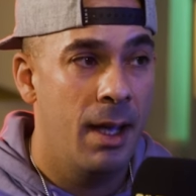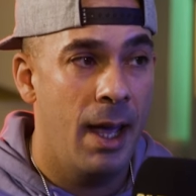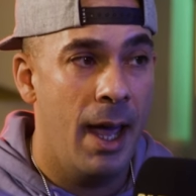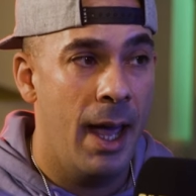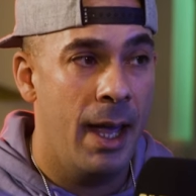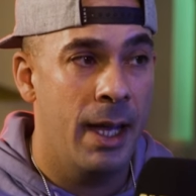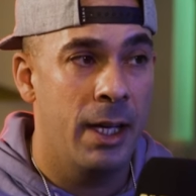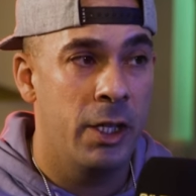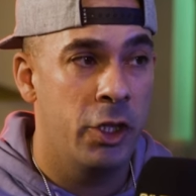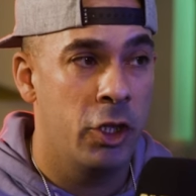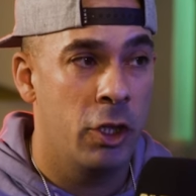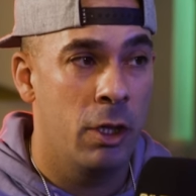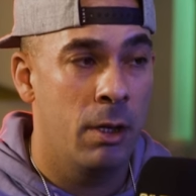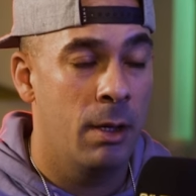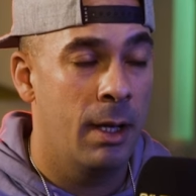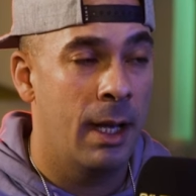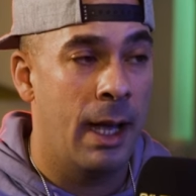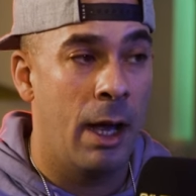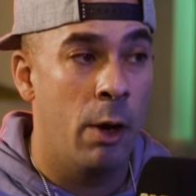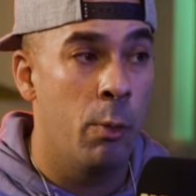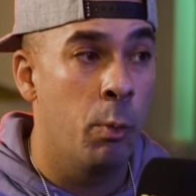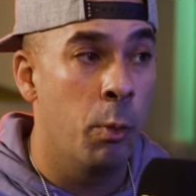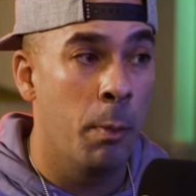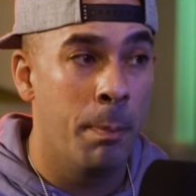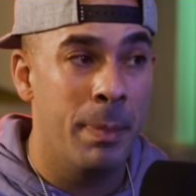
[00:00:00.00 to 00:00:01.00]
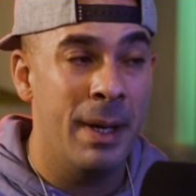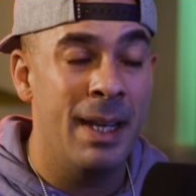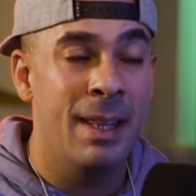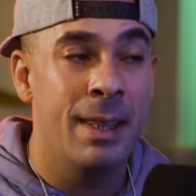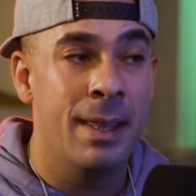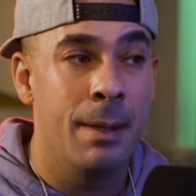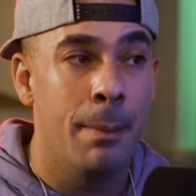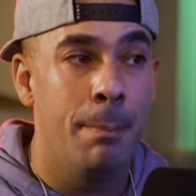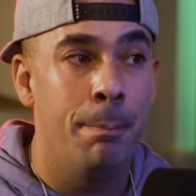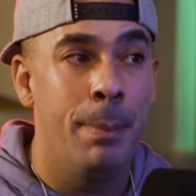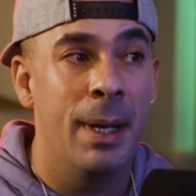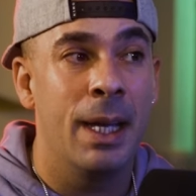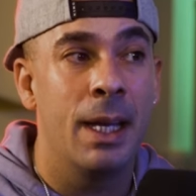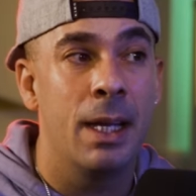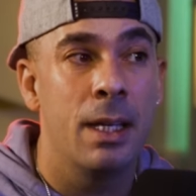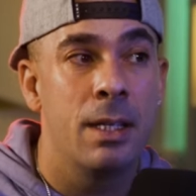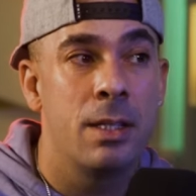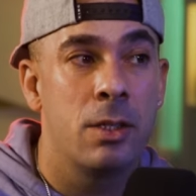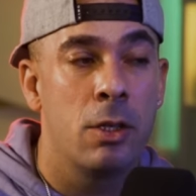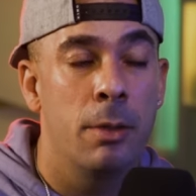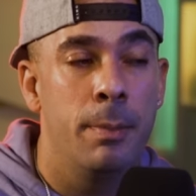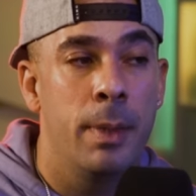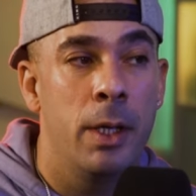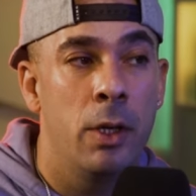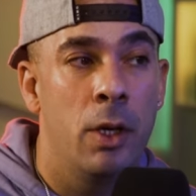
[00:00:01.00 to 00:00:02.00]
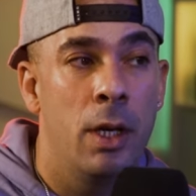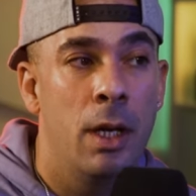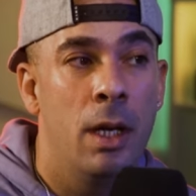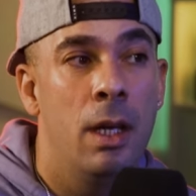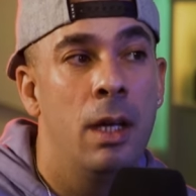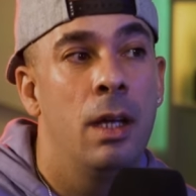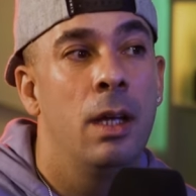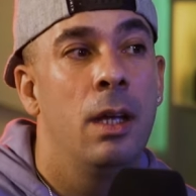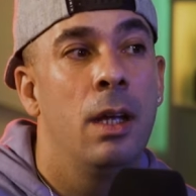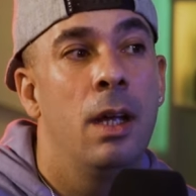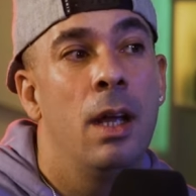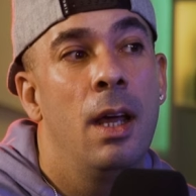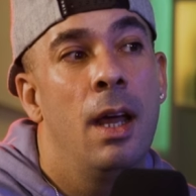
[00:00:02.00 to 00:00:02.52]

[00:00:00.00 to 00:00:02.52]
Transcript: Asian, like will be the biggest community.